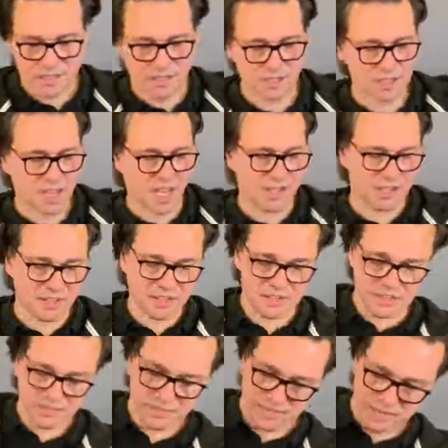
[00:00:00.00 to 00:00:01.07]
Done.
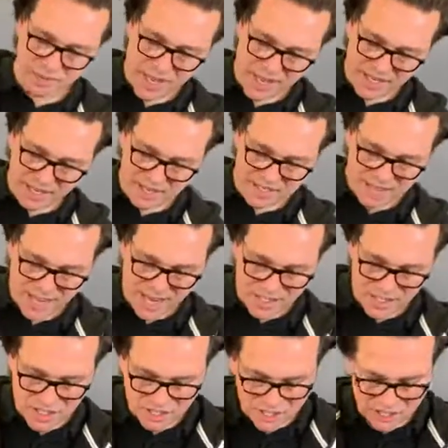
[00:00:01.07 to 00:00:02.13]
Next
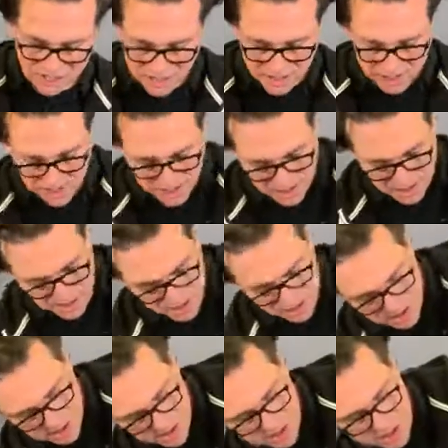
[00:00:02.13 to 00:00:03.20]
section.
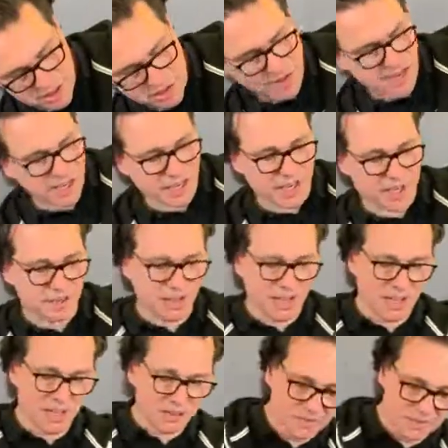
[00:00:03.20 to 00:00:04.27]
Triangular.
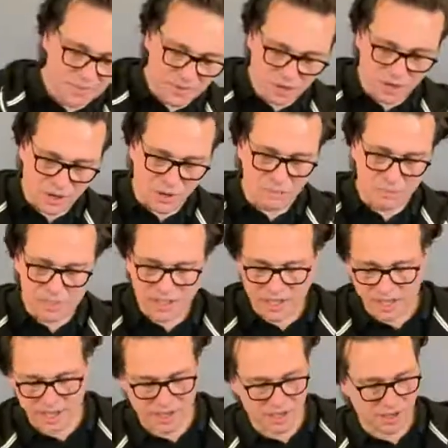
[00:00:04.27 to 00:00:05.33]
Comb the
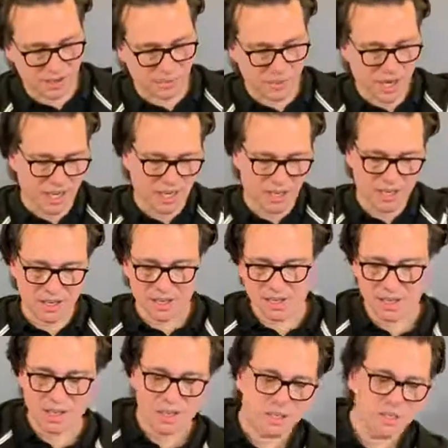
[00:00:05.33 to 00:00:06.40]
hair away.
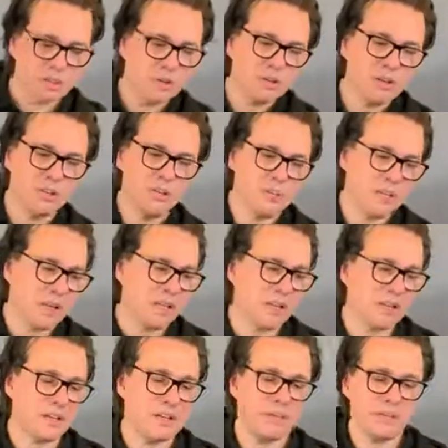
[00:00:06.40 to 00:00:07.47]
Turn your
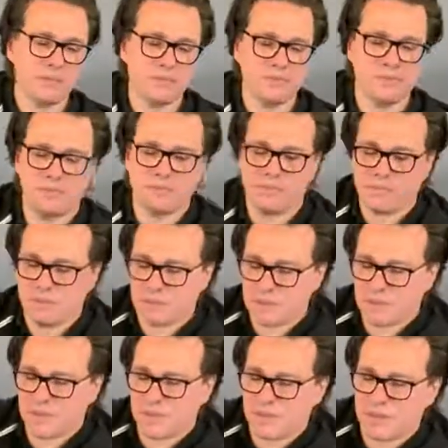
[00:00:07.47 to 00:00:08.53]
mannequin,
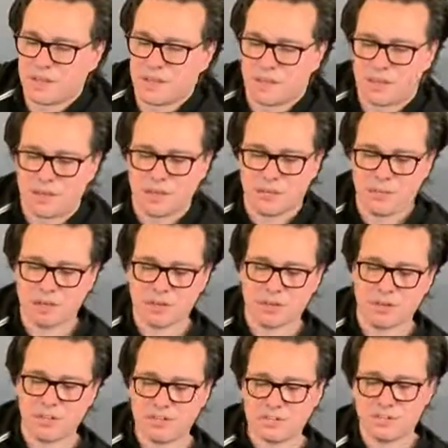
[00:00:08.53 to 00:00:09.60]

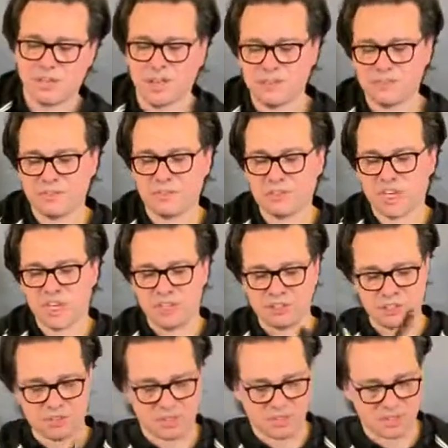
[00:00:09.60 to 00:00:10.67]
because you have to change your
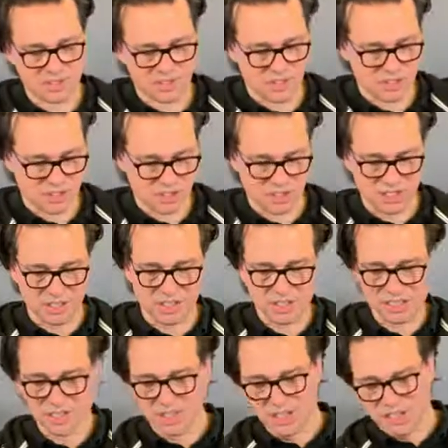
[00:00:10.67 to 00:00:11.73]
position in this
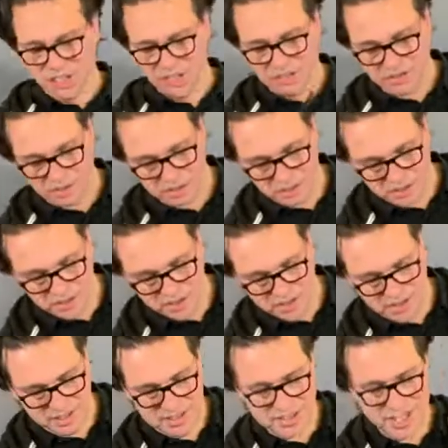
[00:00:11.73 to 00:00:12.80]
if you do this
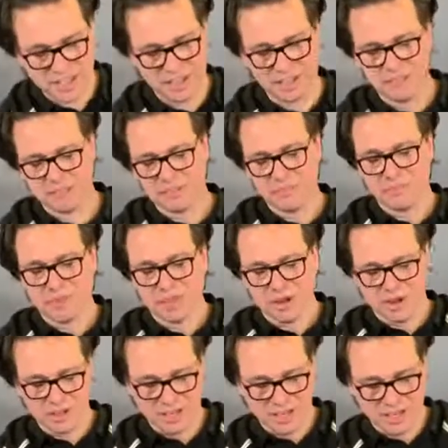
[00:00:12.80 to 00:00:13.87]
in salon
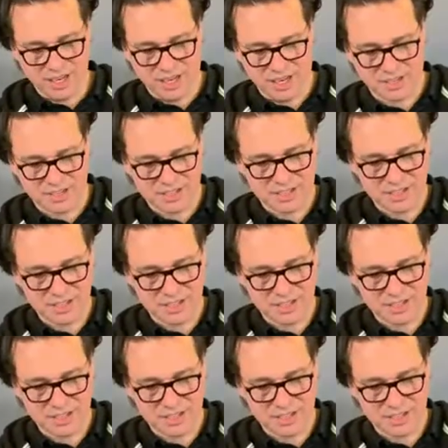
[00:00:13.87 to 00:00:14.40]
on a client.